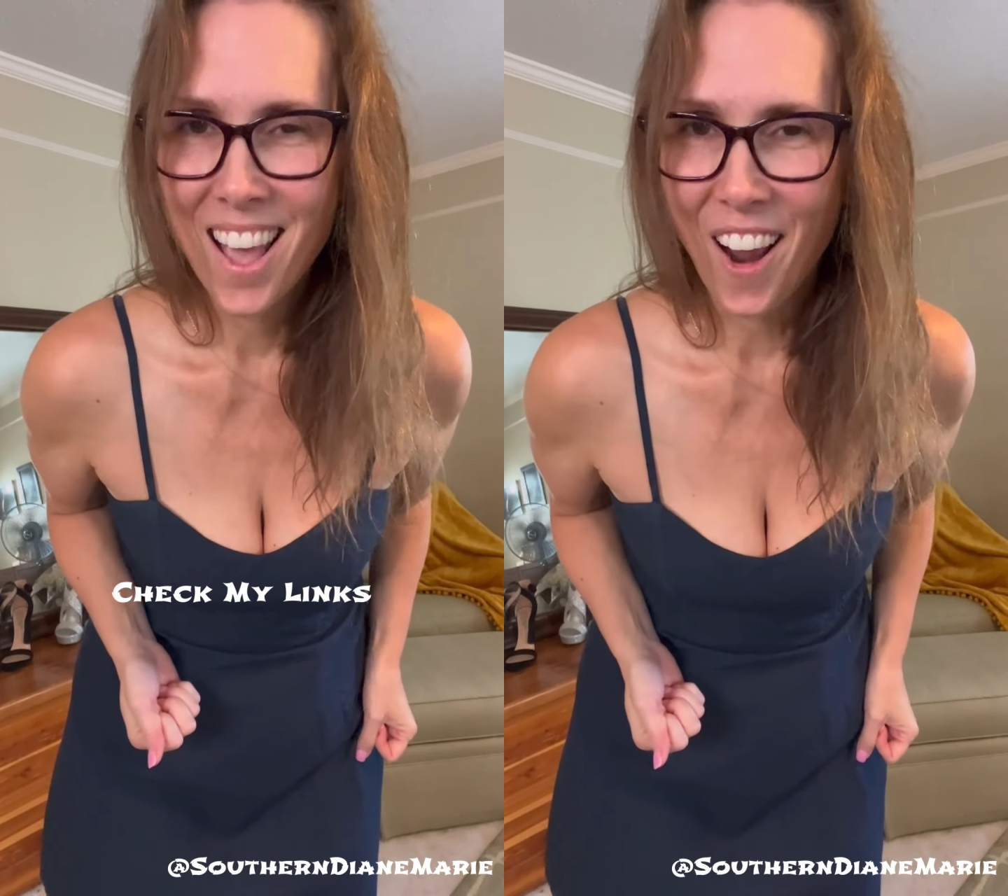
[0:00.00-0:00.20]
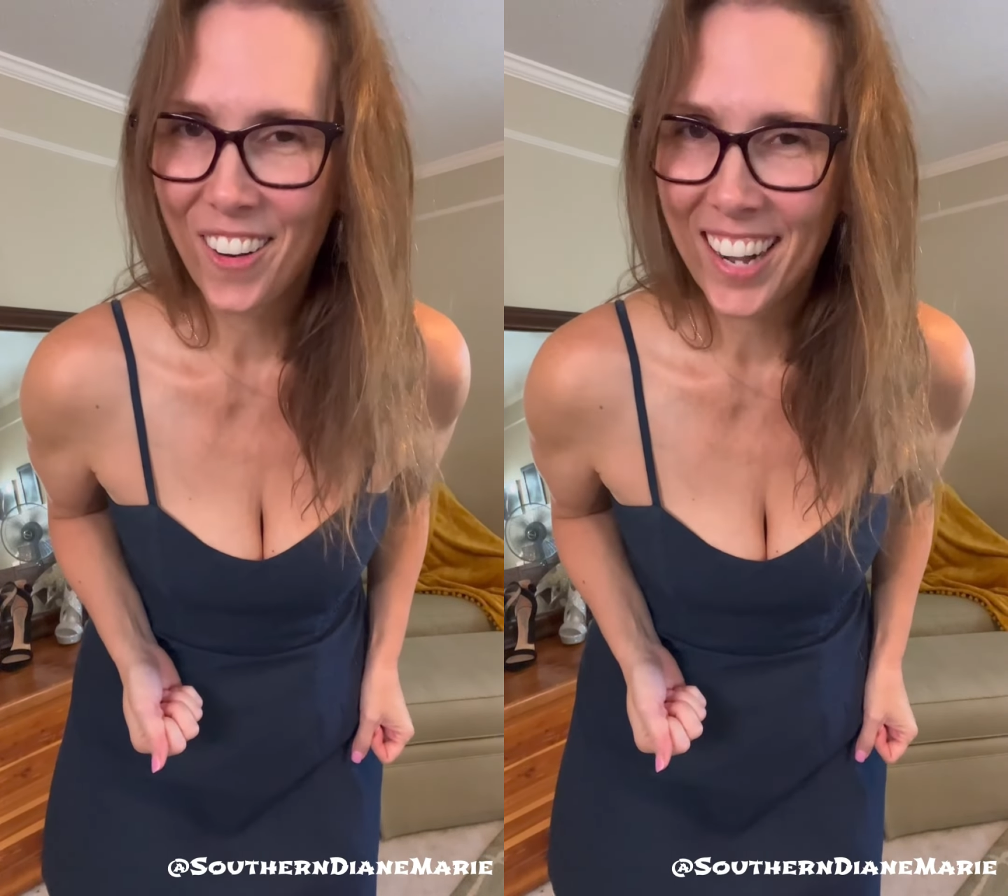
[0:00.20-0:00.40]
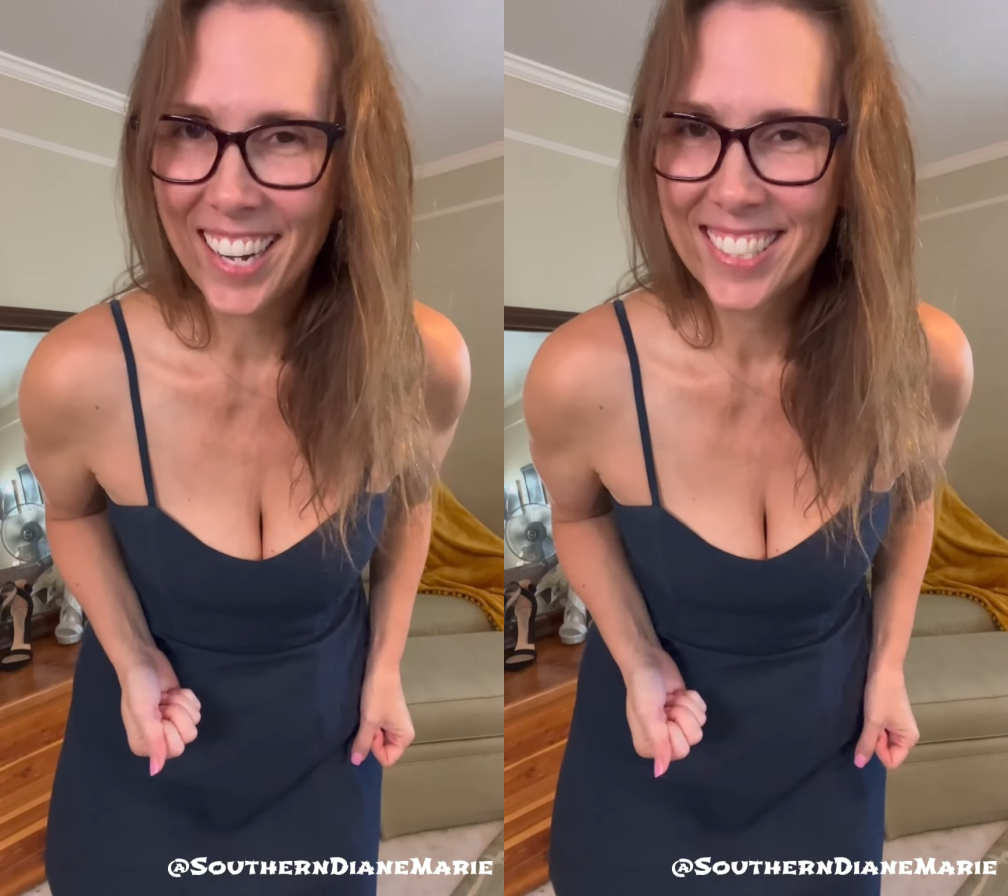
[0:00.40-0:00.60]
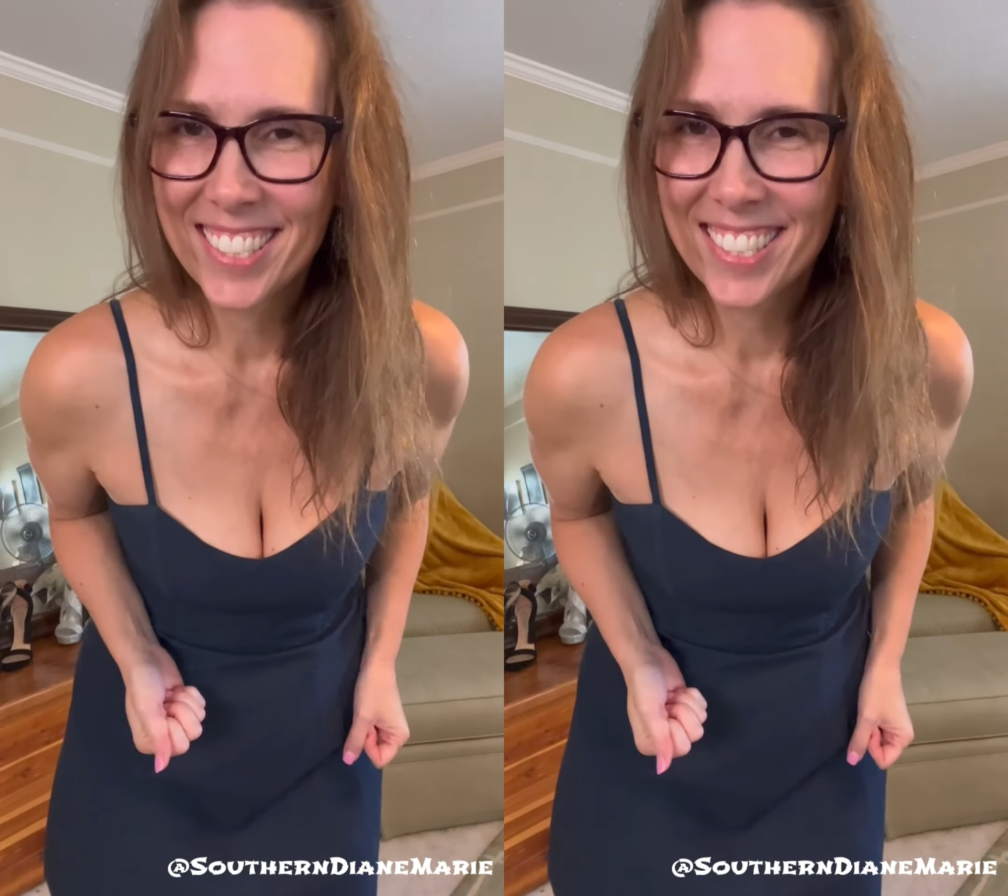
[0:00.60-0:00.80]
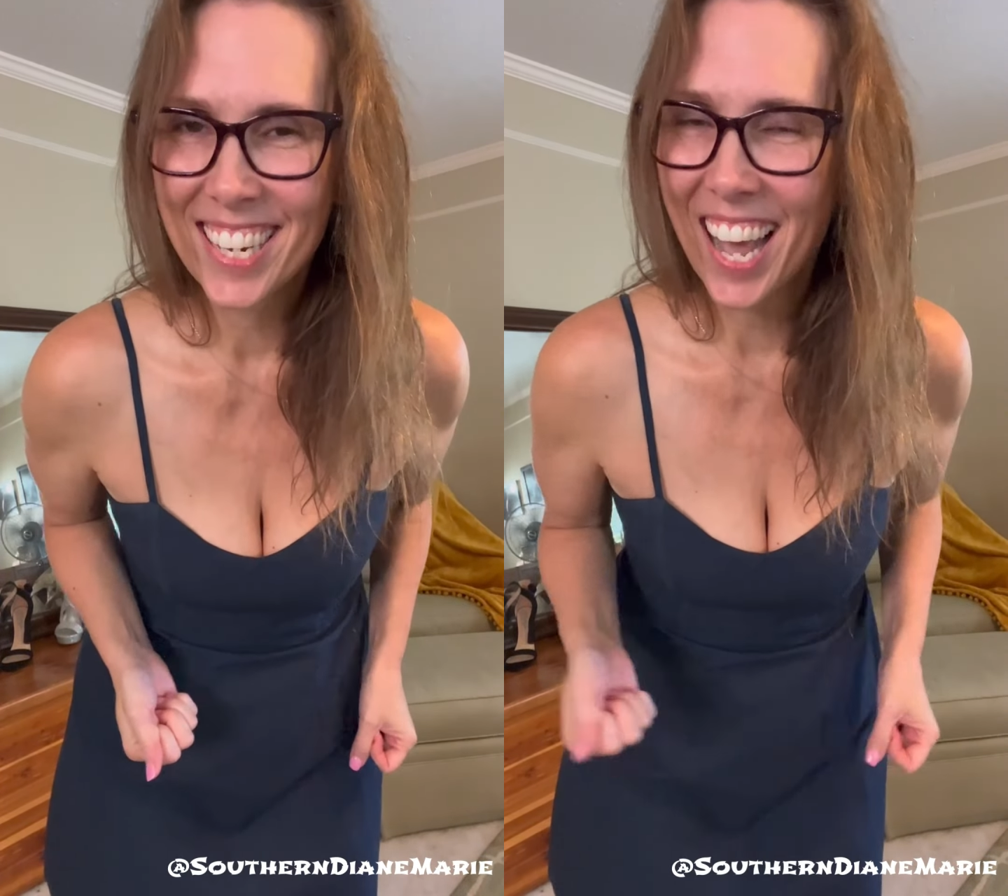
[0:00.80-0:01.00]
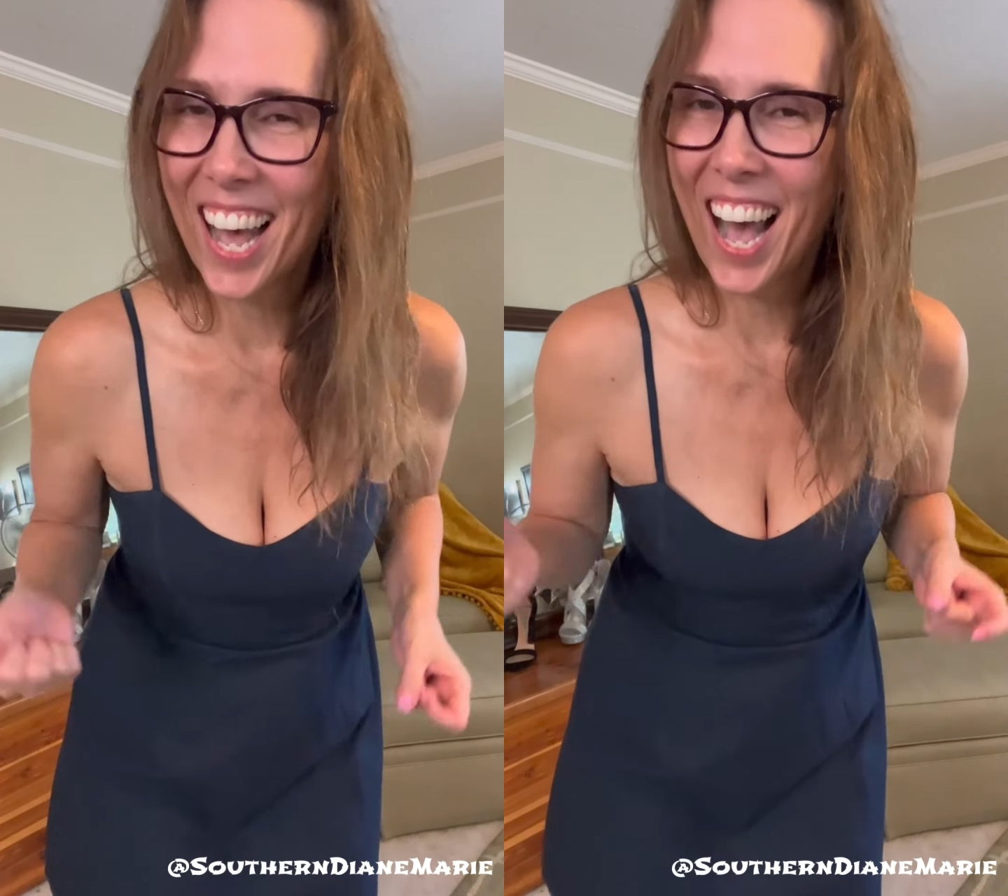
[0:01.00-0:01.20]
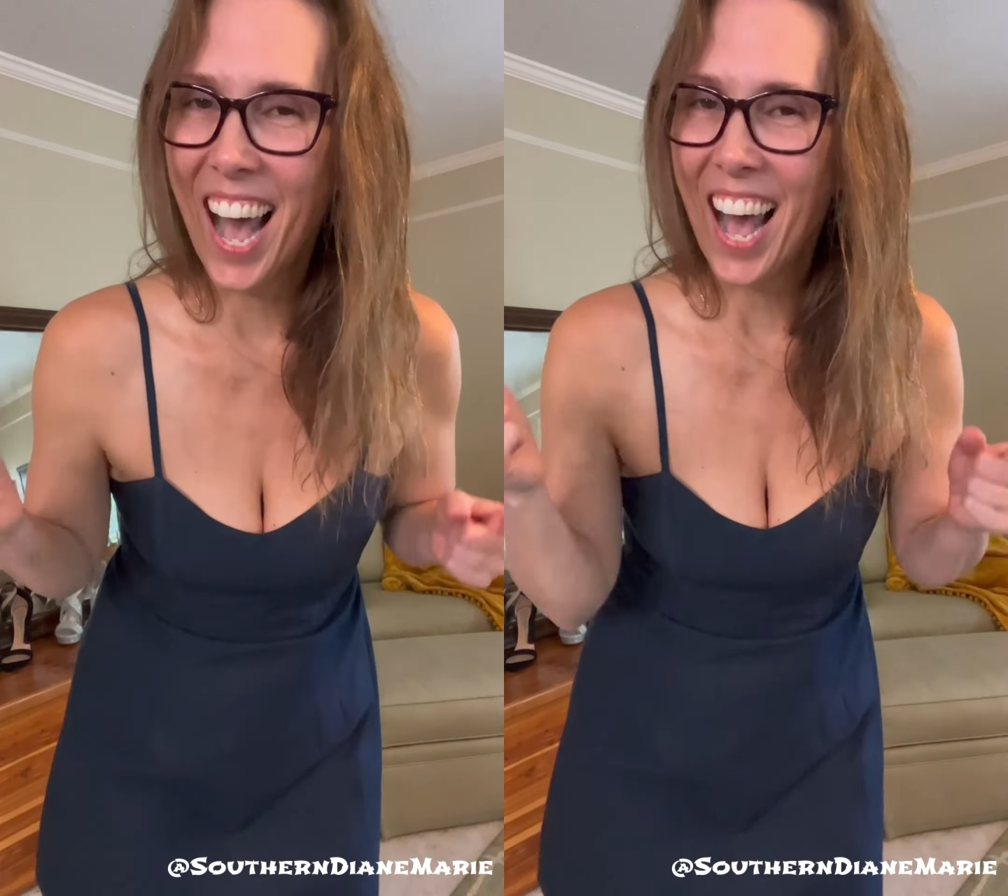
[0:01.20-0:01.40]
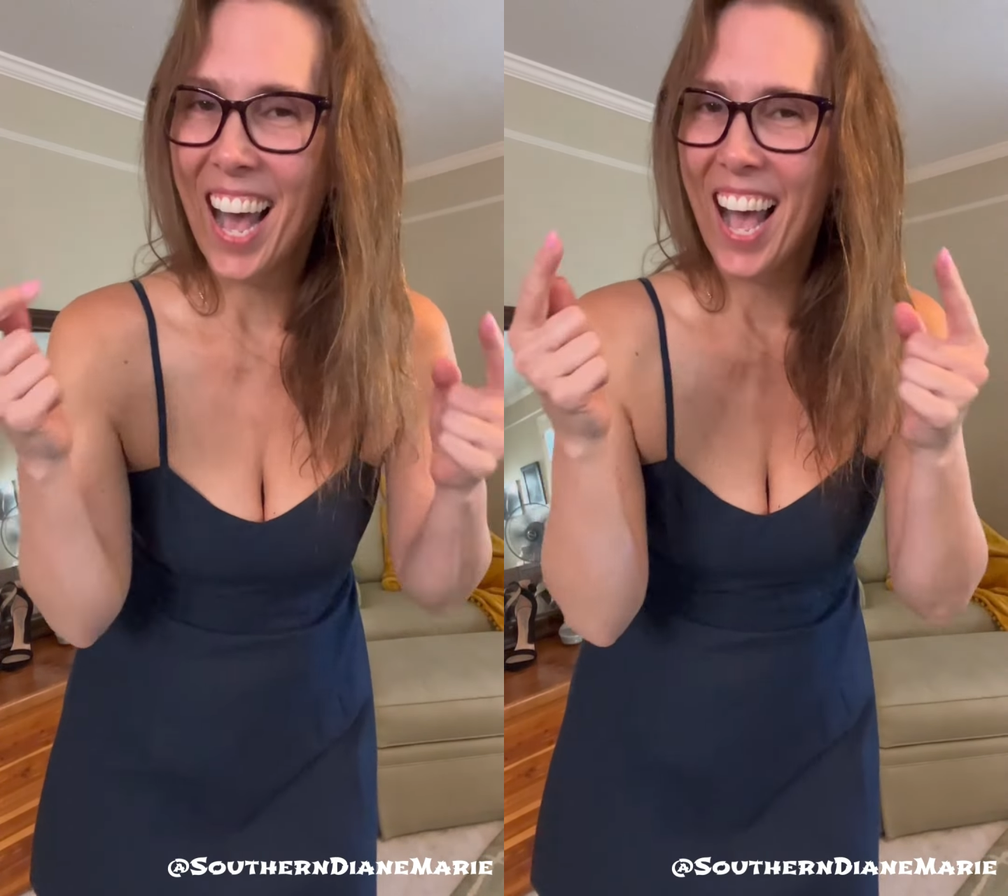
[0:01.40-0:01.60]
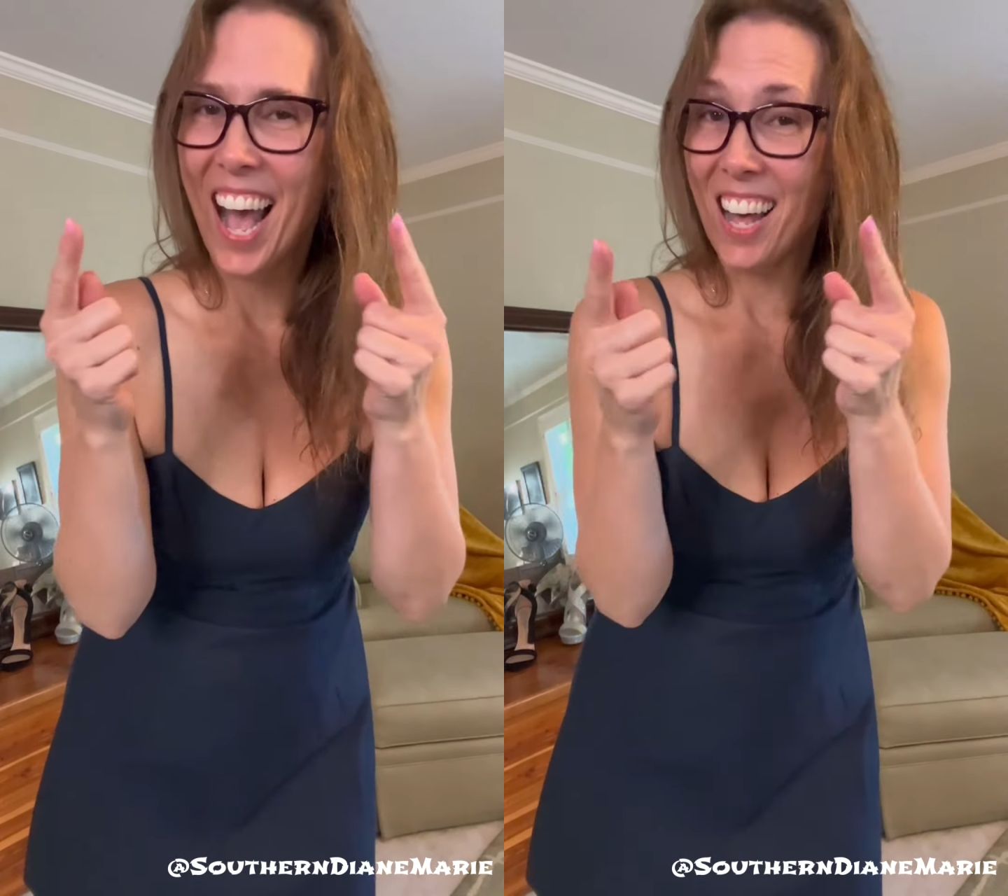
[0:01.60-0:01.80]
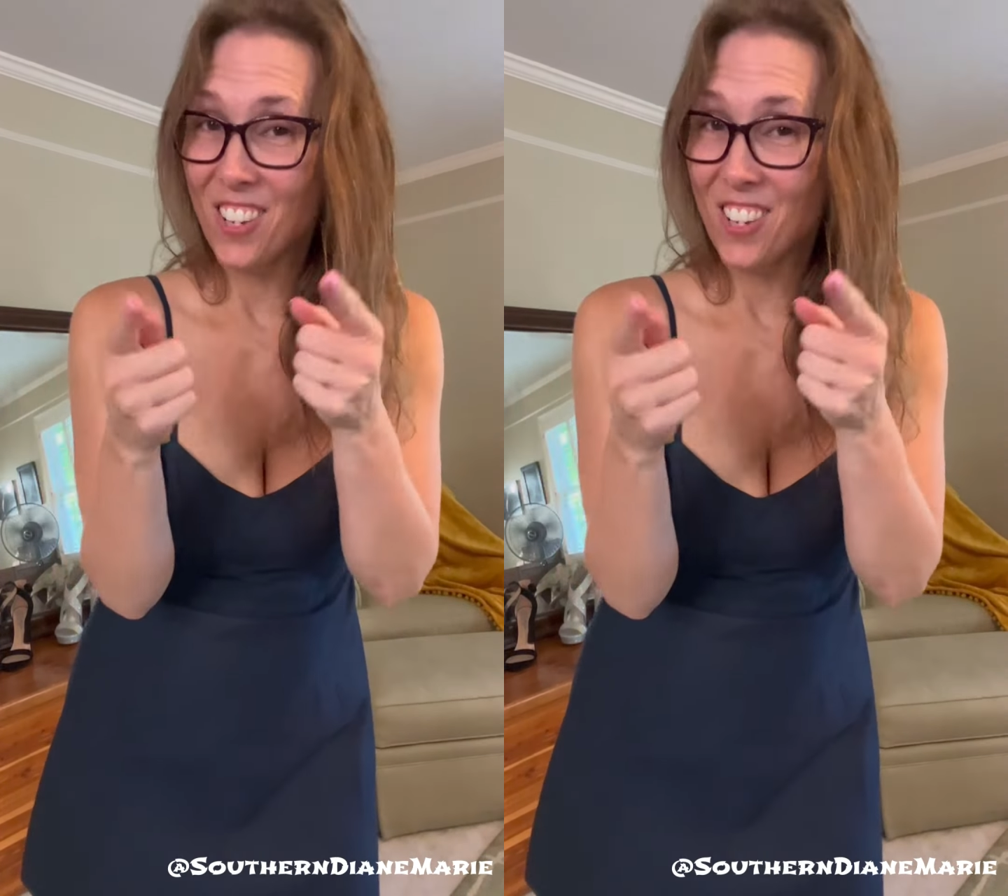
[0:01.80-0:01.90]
All right. I I'll